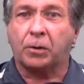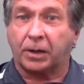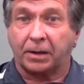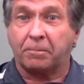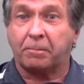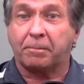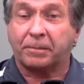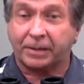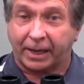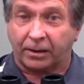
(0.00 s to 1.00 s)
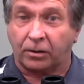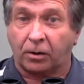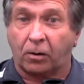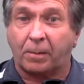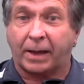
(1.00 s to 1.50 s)
going to take a
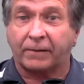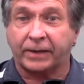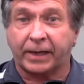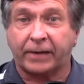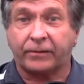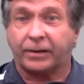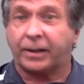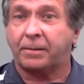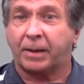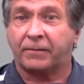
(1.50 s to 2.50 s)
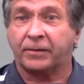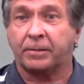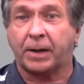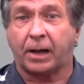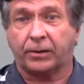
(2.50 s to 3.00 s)
low magnification and the benefit of the
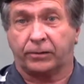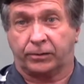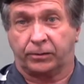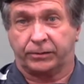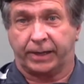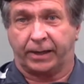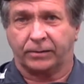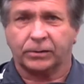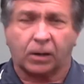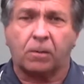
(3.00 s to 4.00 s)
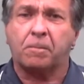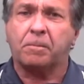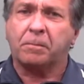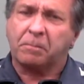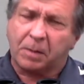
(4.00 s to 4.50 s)
binoculars goes down. So
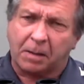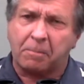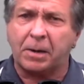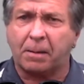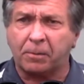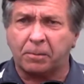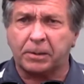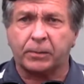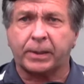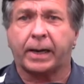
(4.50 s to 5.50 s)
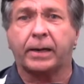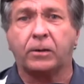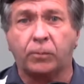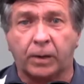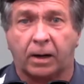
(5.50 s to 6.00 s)
a number between 8
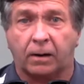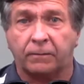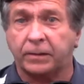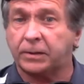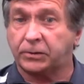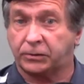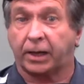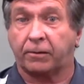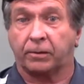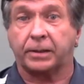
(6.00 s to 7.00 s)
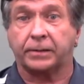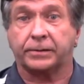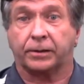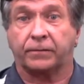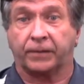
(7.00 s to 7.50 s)
and 12 is generally
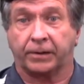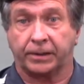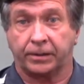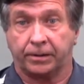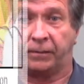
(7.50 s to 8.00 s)
considered very good.